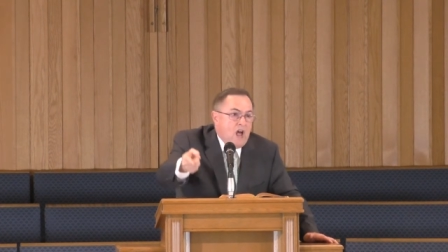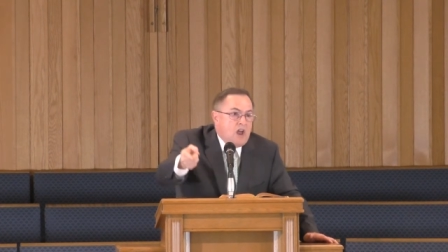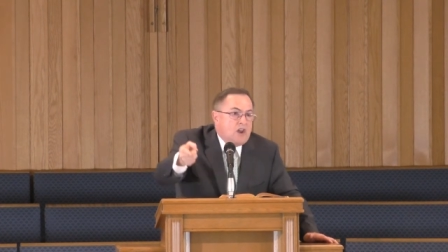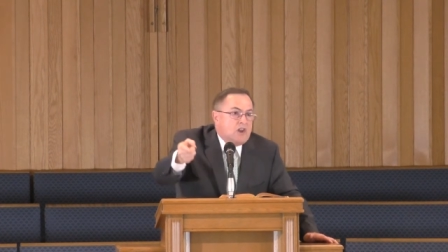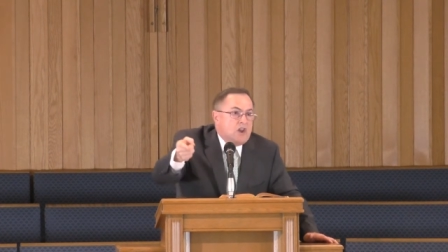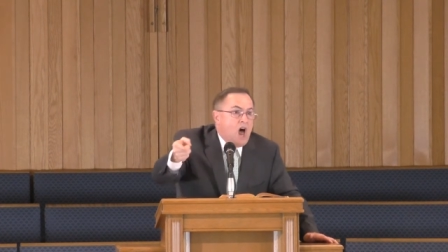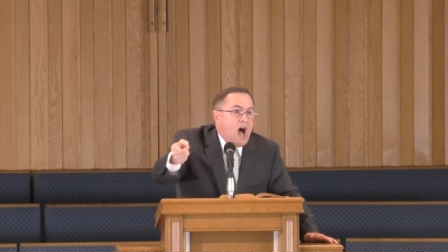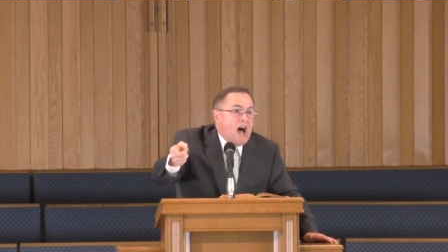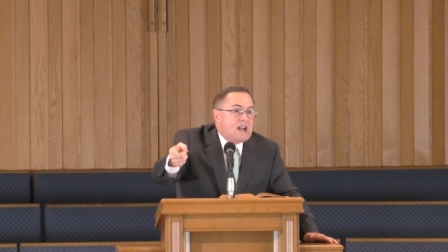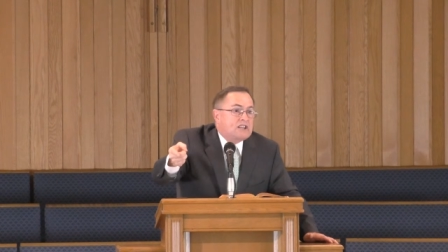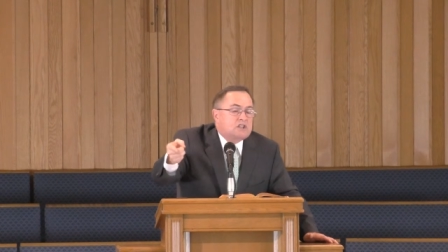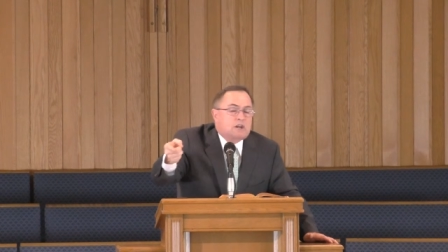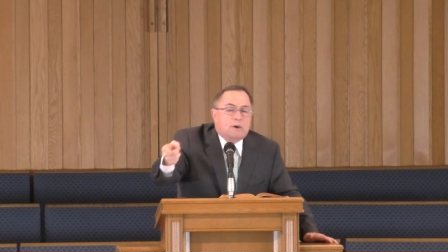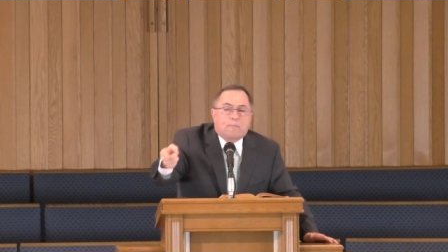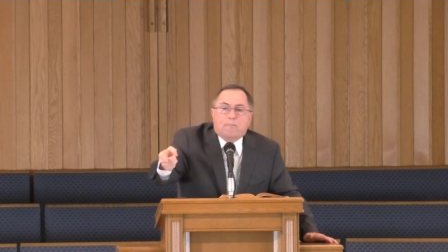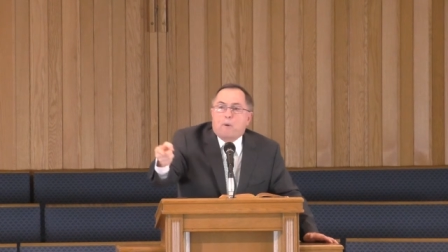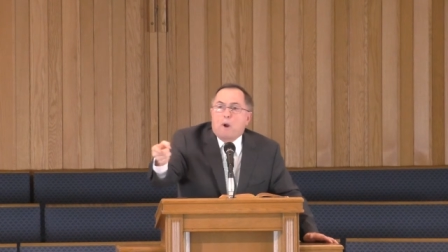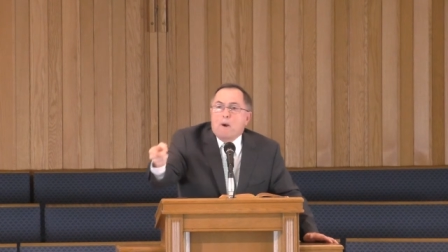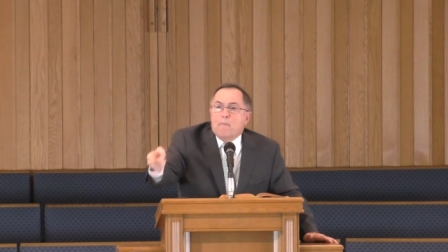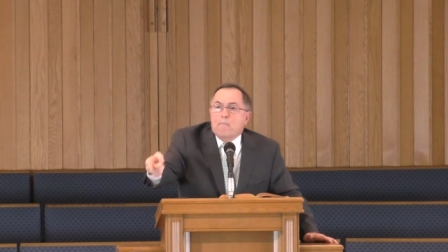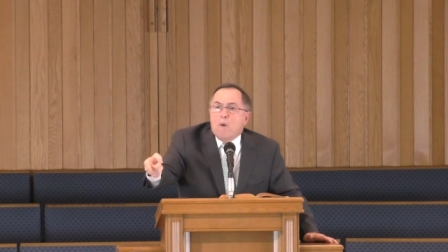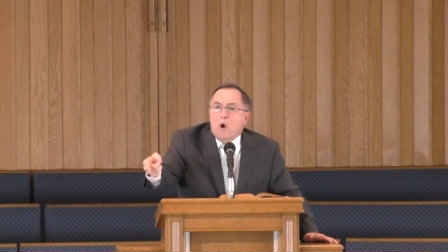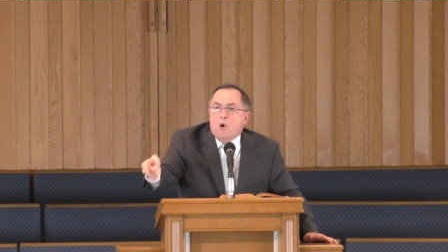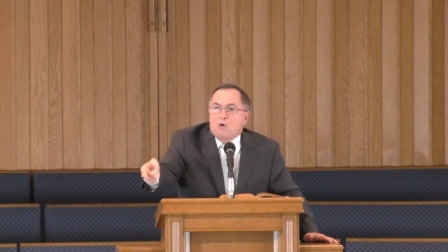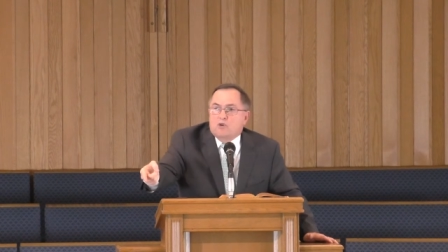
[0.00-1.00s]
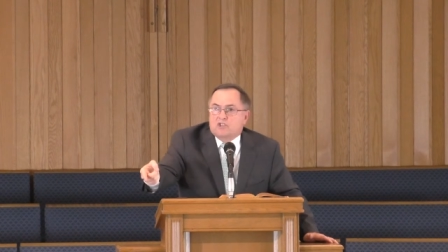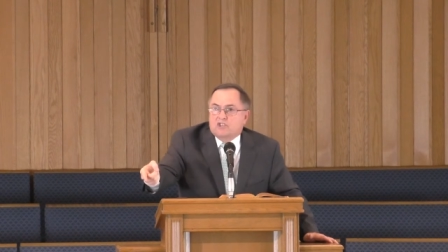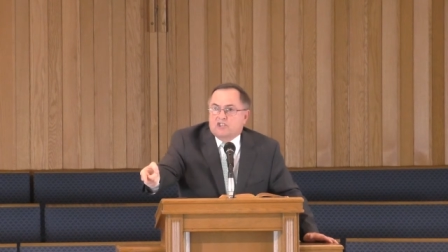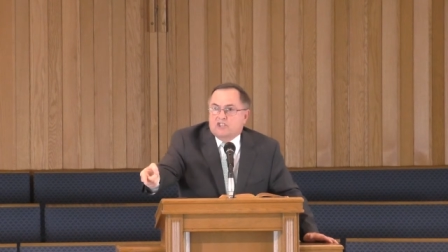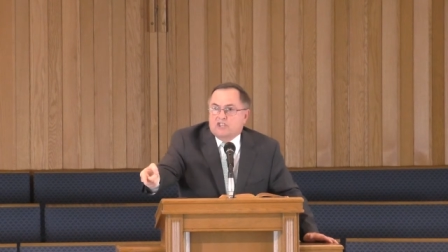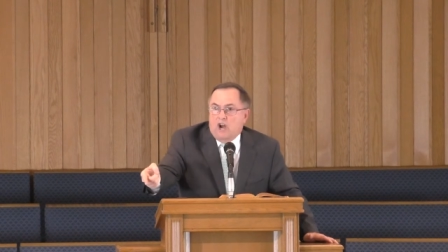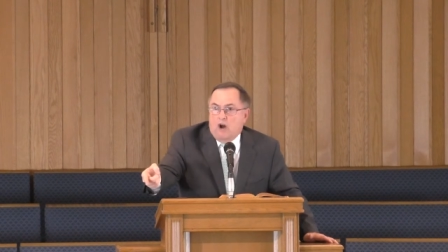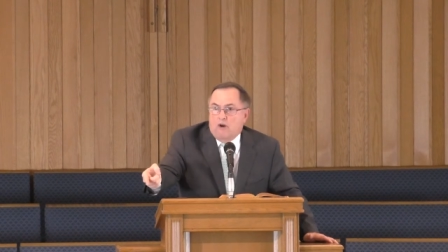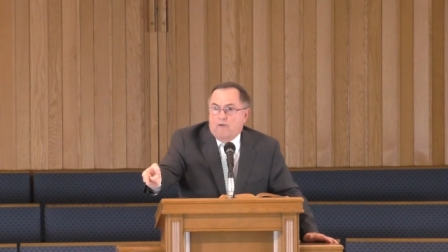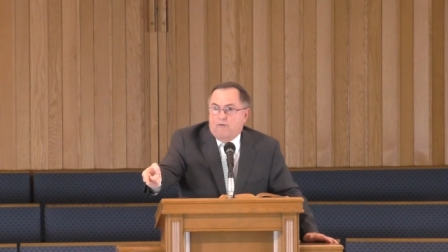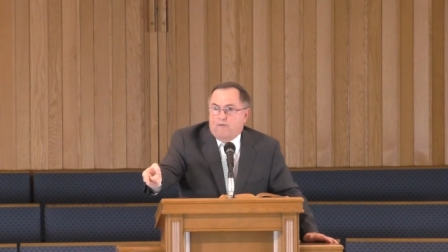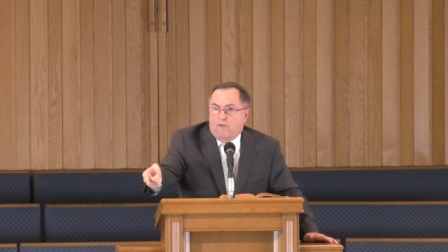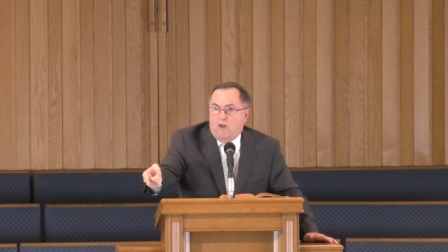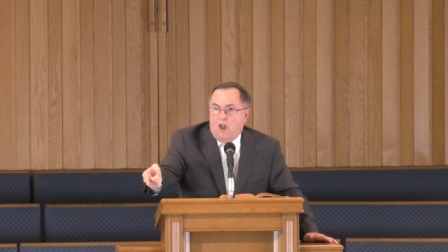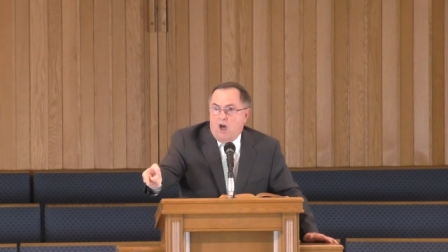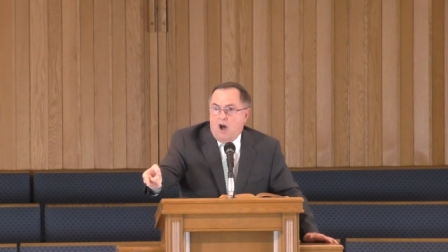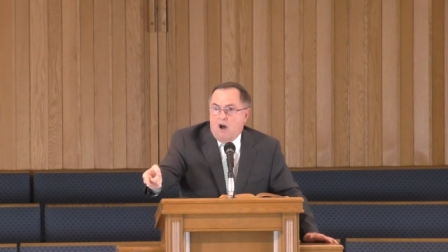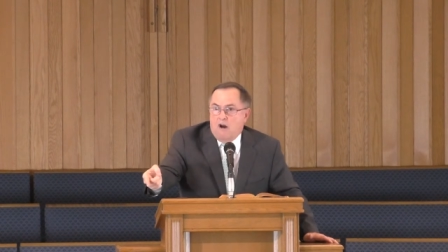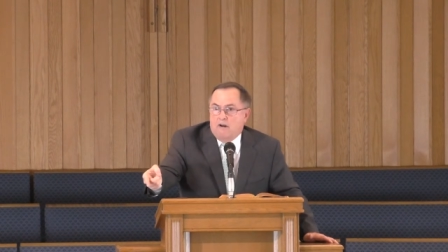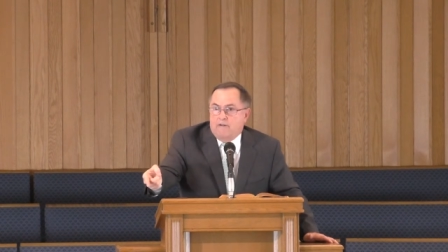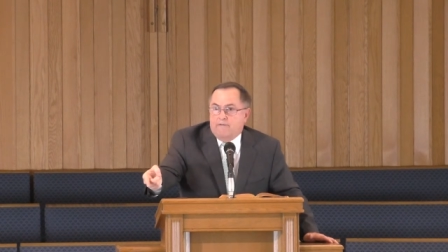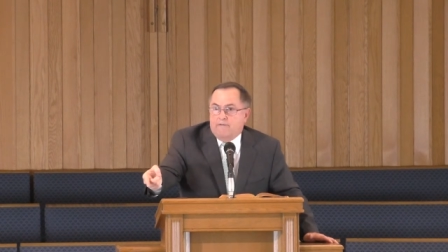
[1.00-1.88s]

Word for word: not to promote self love.